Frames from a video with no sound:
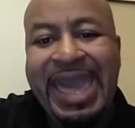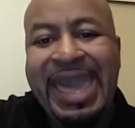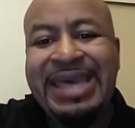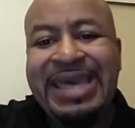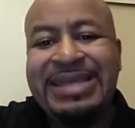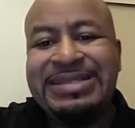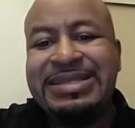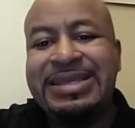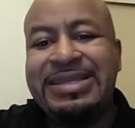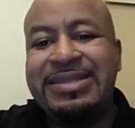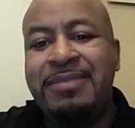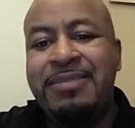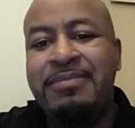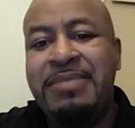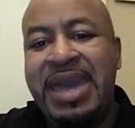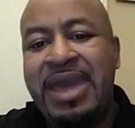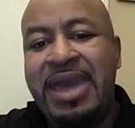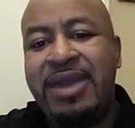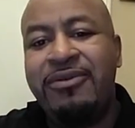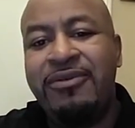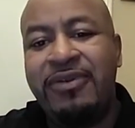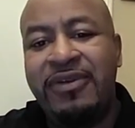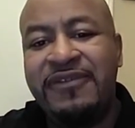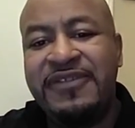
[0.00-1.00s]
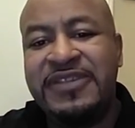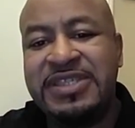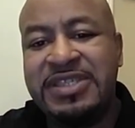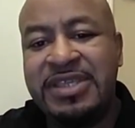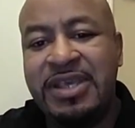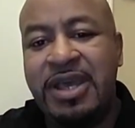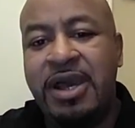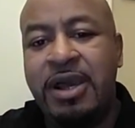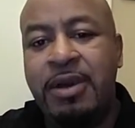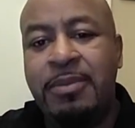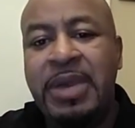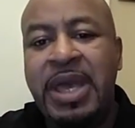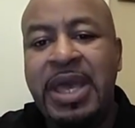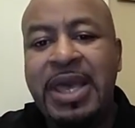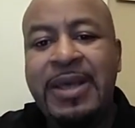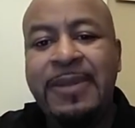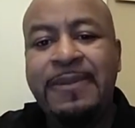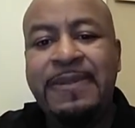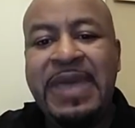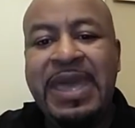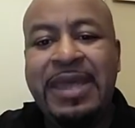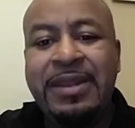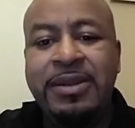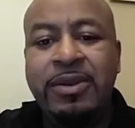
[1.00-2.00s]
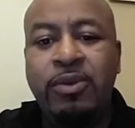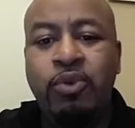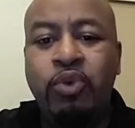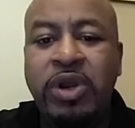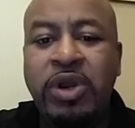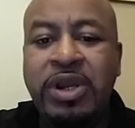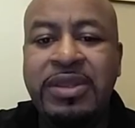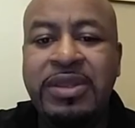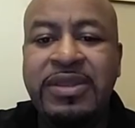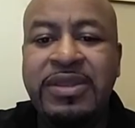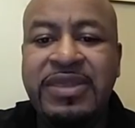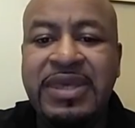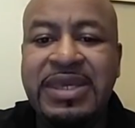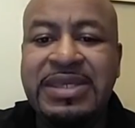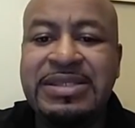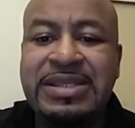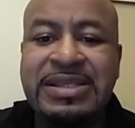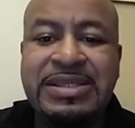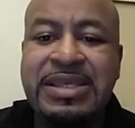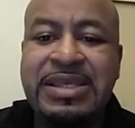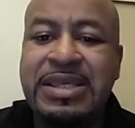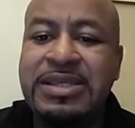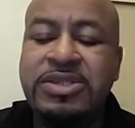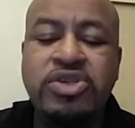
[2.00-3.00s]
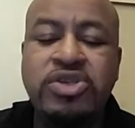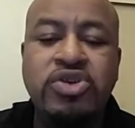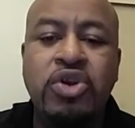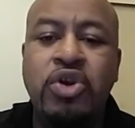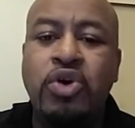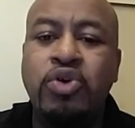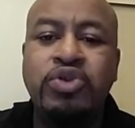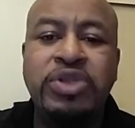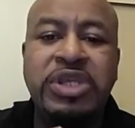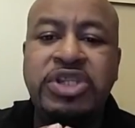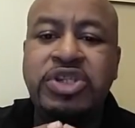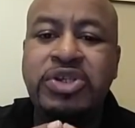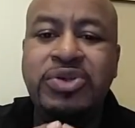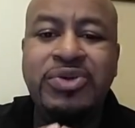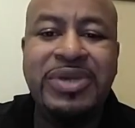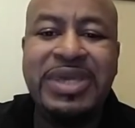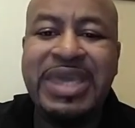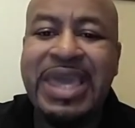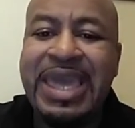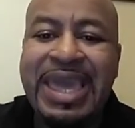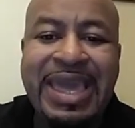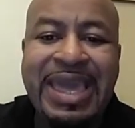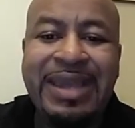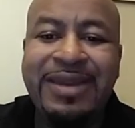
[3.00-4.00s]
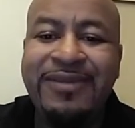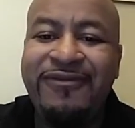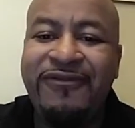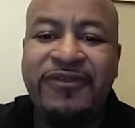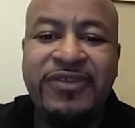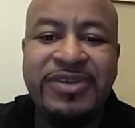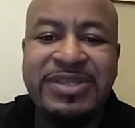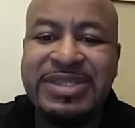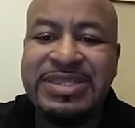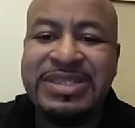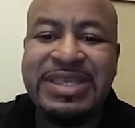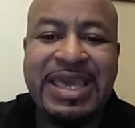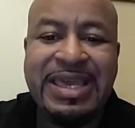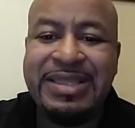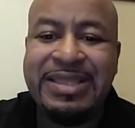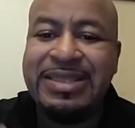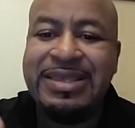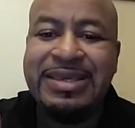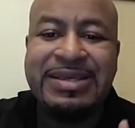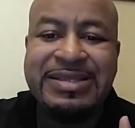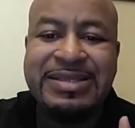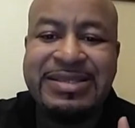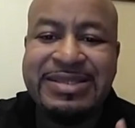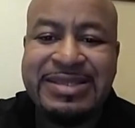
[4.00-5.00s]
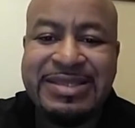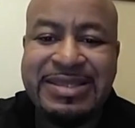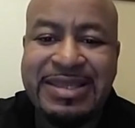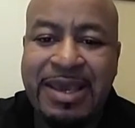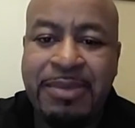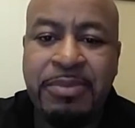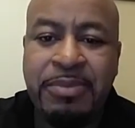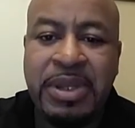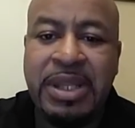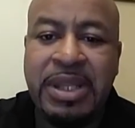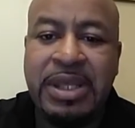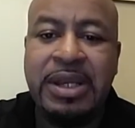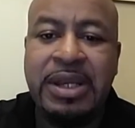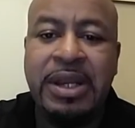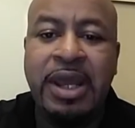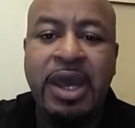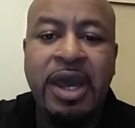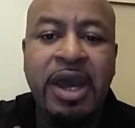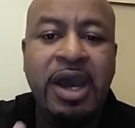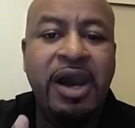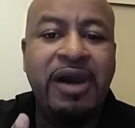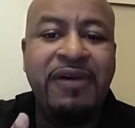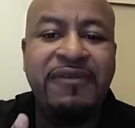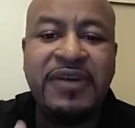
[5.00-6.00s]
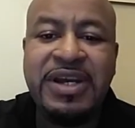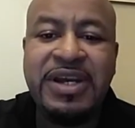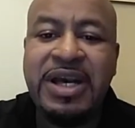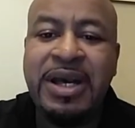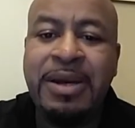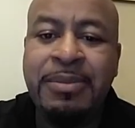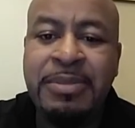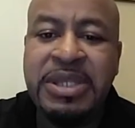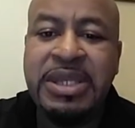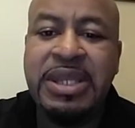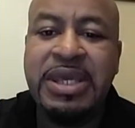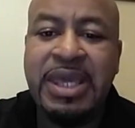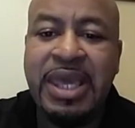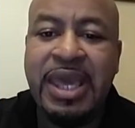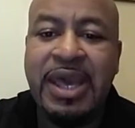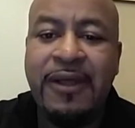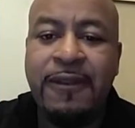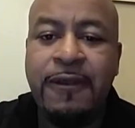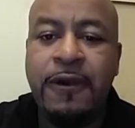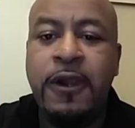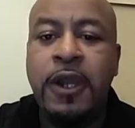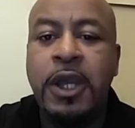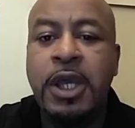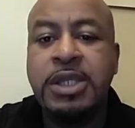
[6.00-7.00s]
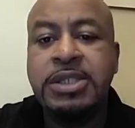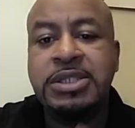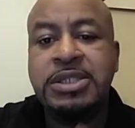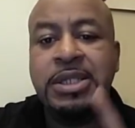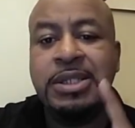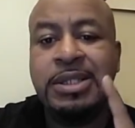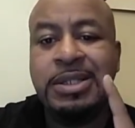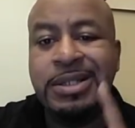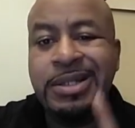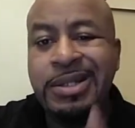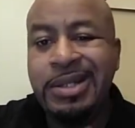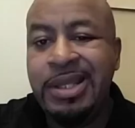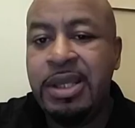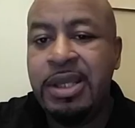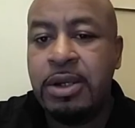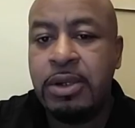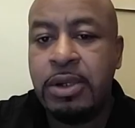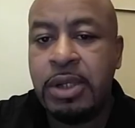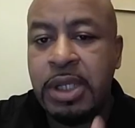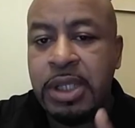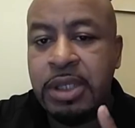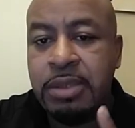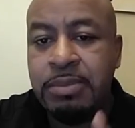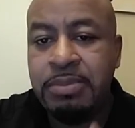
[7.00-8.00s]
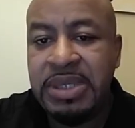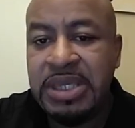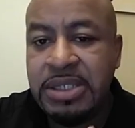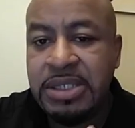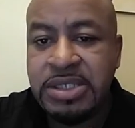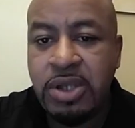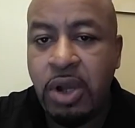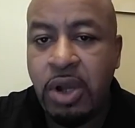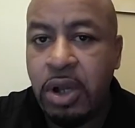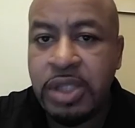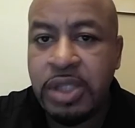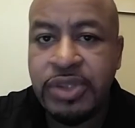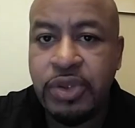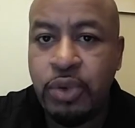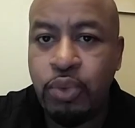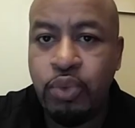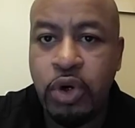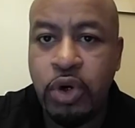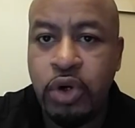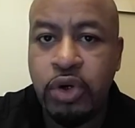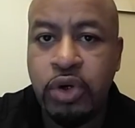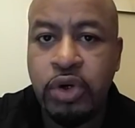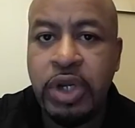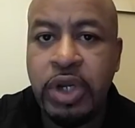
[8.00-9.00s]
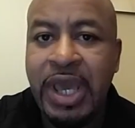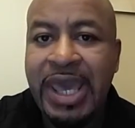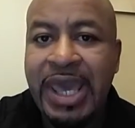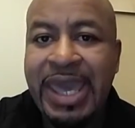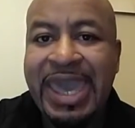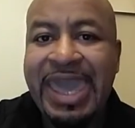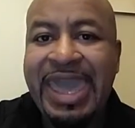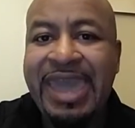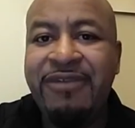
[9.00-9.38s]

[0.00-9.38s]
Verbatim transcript: as in the manner of some that one of the things it says you know that you can't can't forsake the assembling of coming together to literally be taught the word.